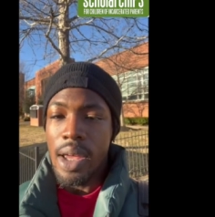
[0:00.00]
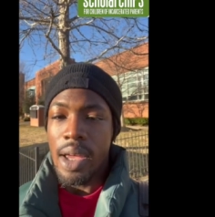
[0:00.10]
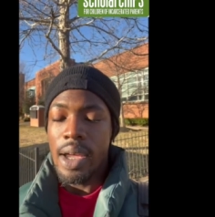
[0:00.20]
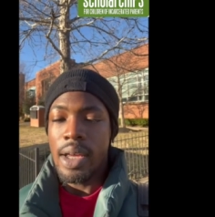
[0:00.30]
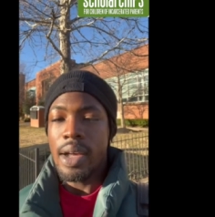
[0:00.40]

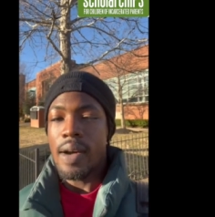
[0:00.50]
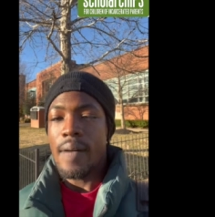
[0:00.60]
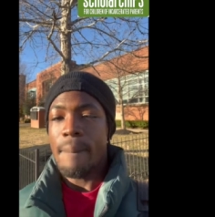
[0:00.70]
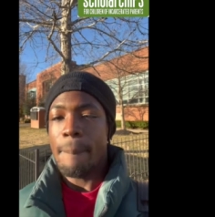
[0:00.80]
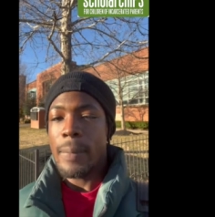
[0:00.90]
and
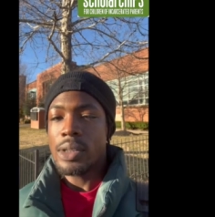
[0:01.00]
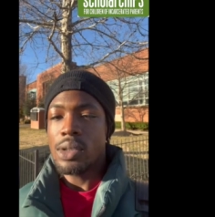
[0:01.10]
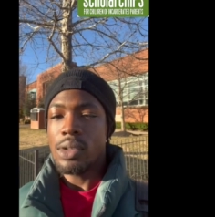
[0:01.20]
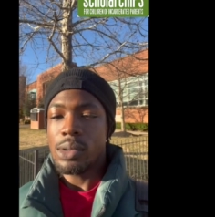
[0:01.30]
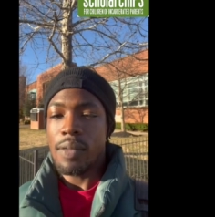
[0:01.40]
um,
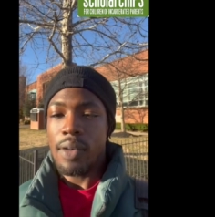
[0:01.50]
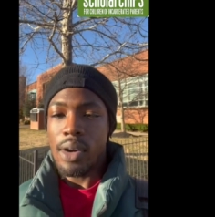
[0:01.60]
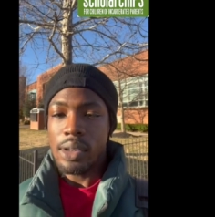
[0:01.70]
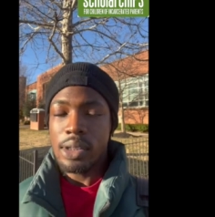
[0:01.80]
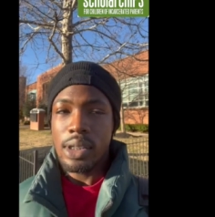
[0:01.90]
students with
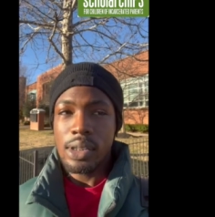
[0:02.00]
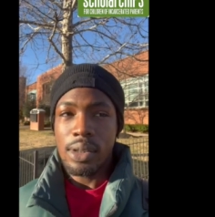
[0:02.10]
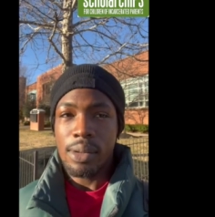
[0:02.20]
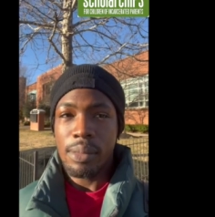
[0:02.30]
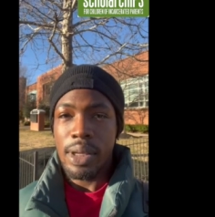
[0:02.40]

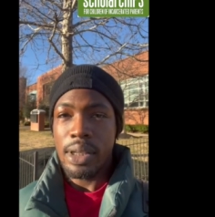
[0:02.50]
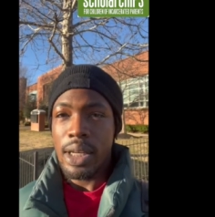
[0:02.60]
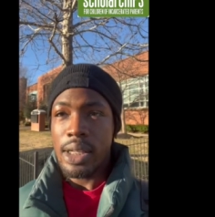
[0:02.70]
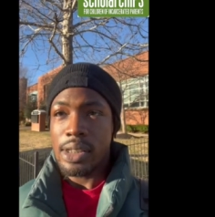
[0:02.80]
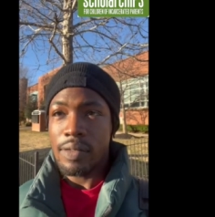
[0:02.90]
autism and
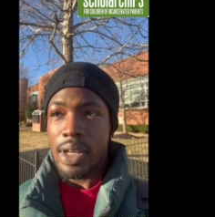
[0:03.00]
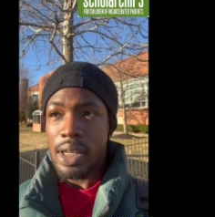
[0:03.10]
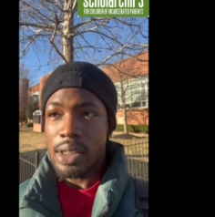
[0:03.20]
things of that